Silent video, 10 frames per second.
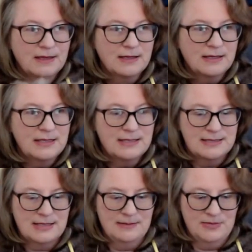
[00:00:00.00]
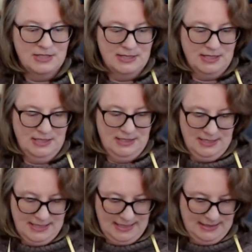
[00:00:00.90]
is I'm just going to
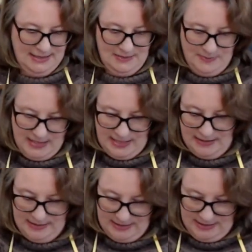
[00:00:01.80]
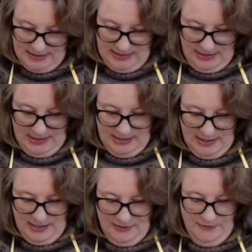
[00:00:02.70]
take this back, just kind of